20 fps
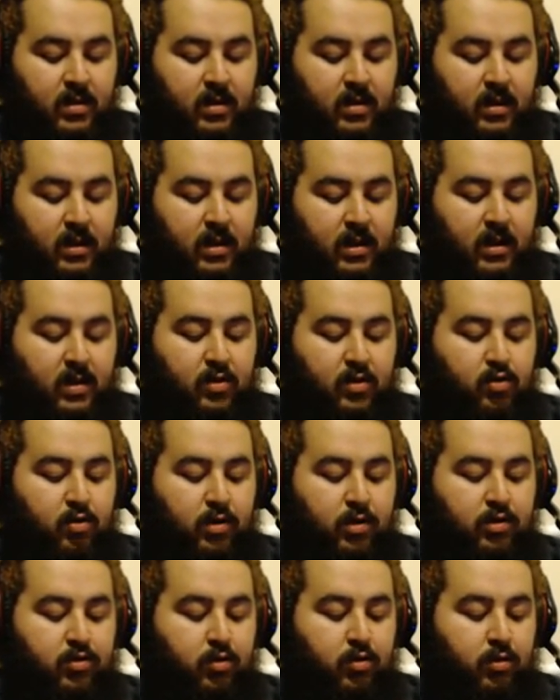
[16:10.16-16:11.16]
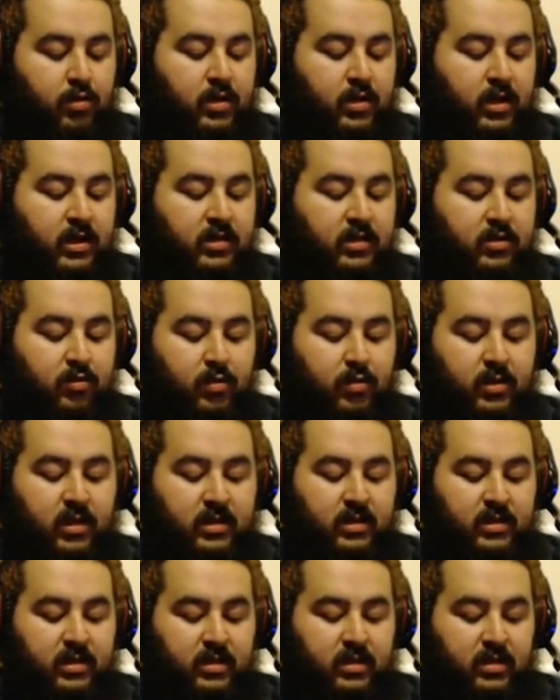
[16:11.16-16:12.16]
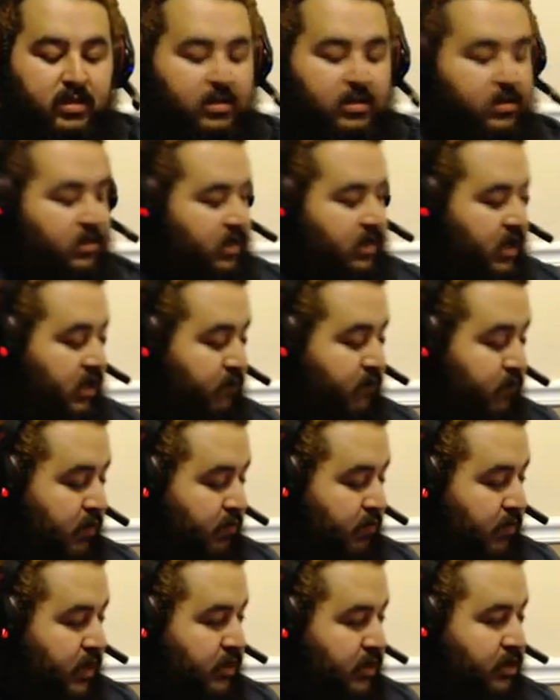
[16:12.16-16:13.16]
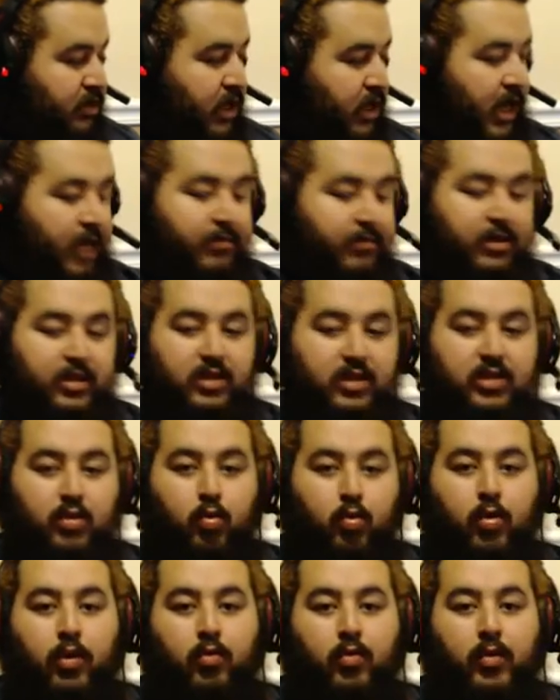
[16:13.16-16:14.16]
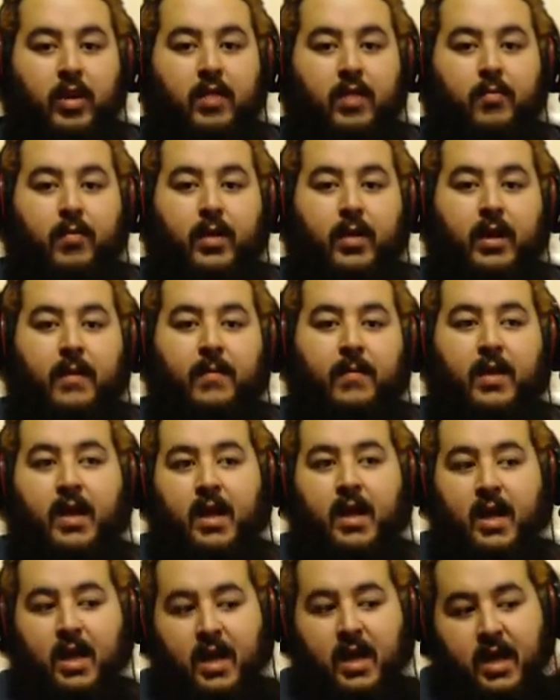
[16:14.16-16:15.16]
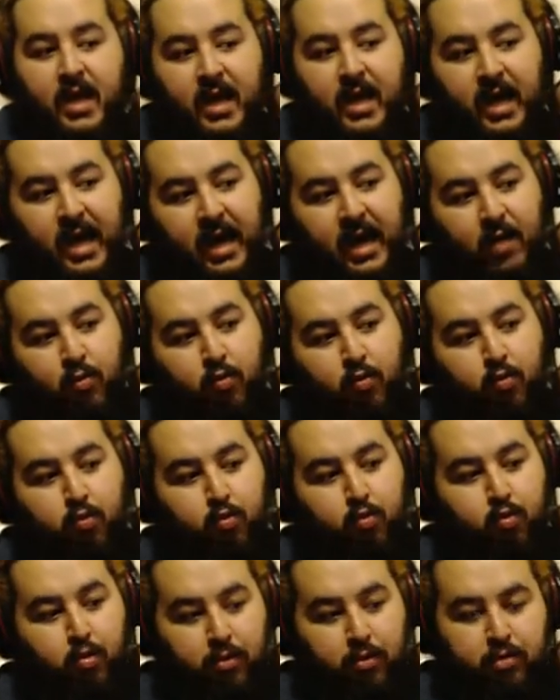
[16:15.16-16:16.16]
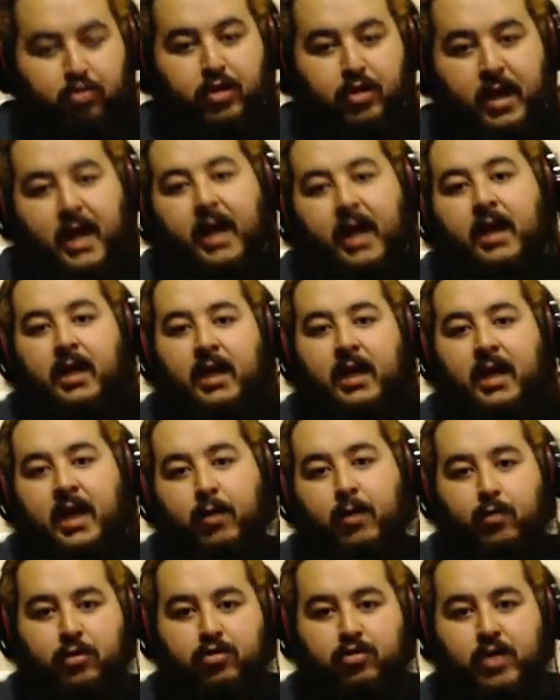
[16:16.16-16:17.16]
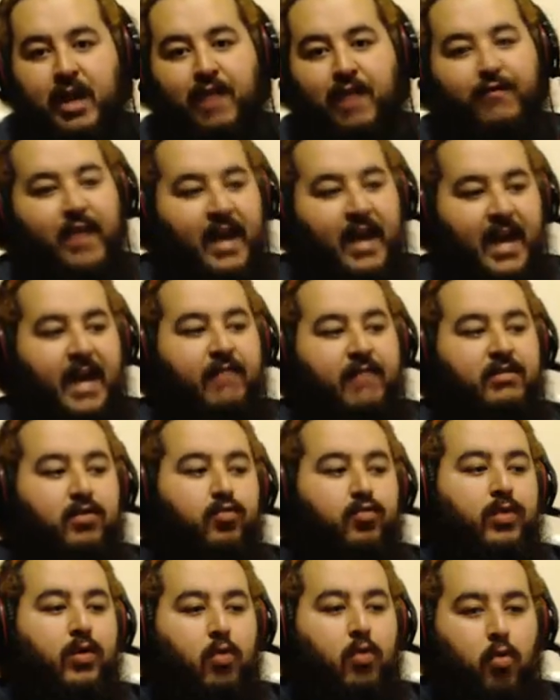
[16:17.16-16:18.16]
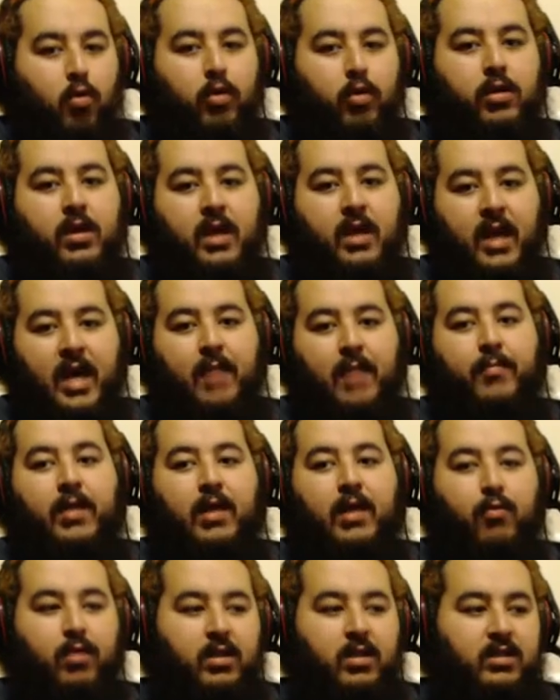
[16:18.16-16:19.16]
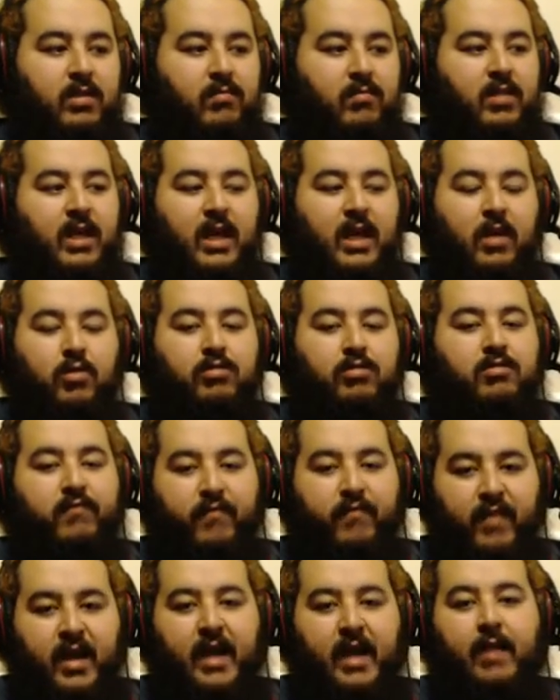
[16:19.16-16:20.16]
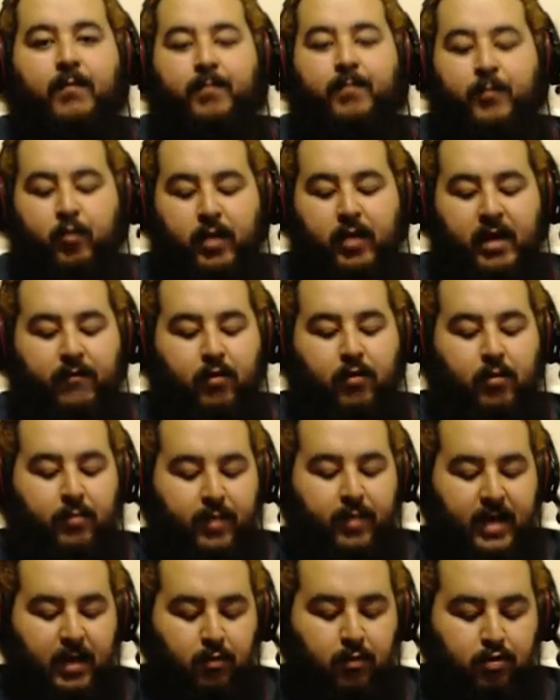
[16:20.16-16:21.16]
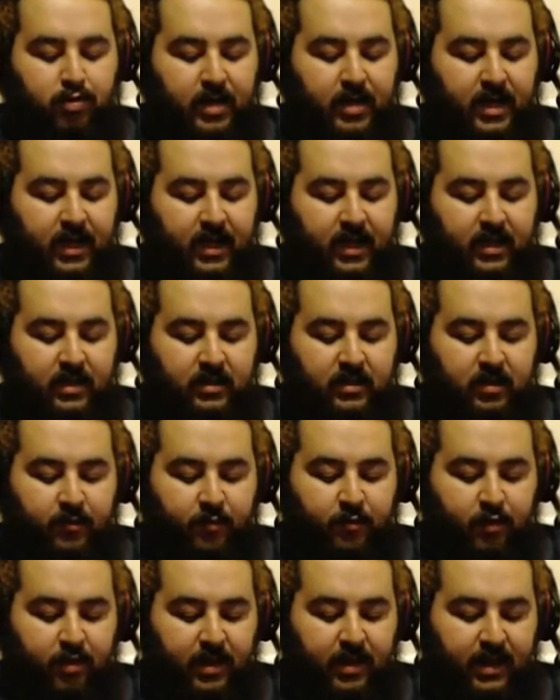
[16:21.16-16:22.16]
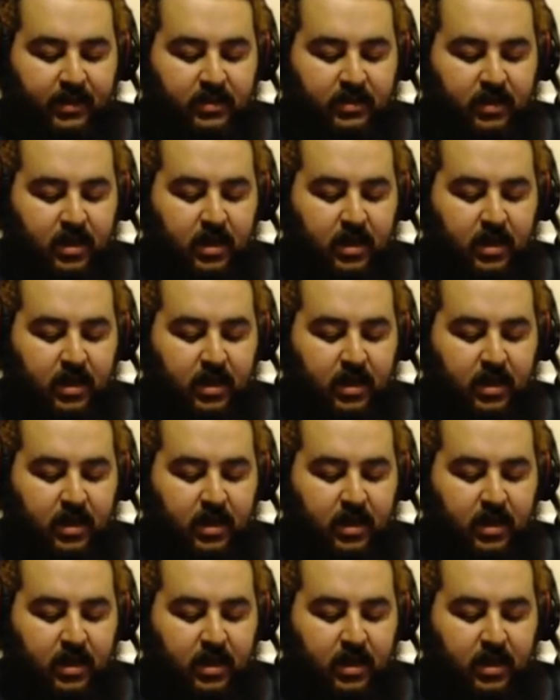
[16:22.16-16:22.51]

and two controller things. So it doesn't give me much options to work with, but I will try. I will try. If I have to record the gameplay with something else, fine, whatever. But I will try to get this up for you guys.